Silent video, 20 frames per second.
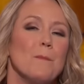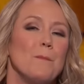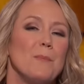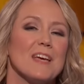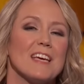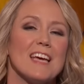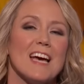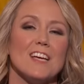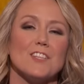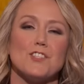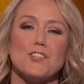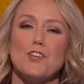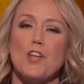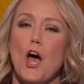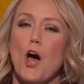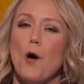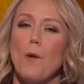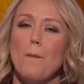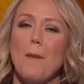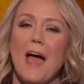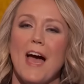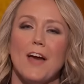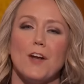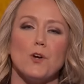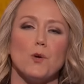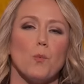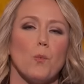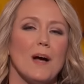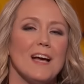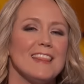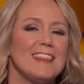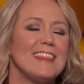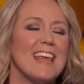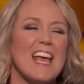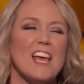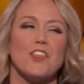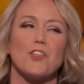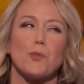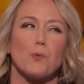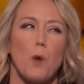Because no matter what
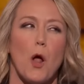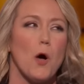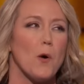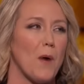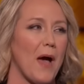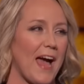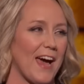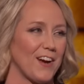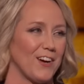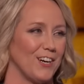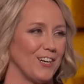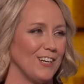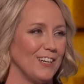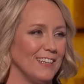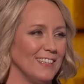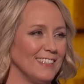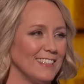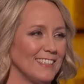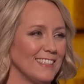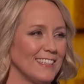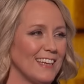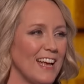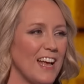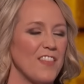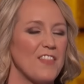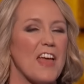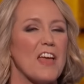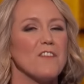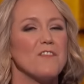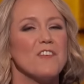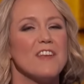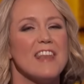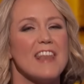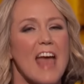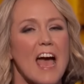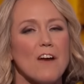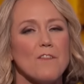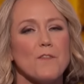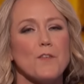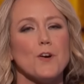they throw at her, they've
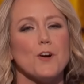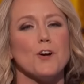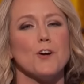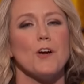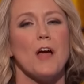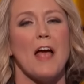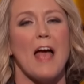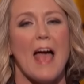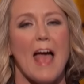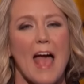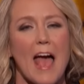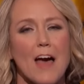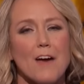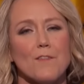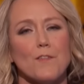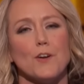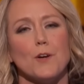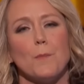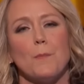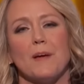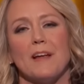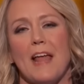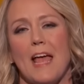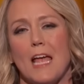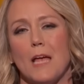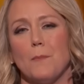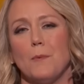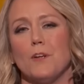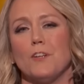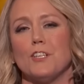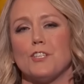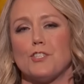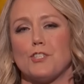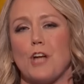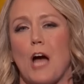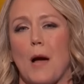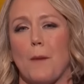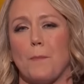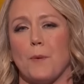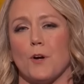never, ever been able to
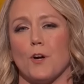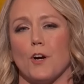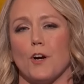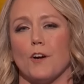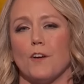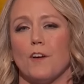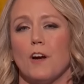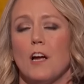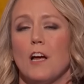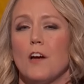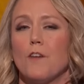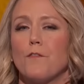stop her.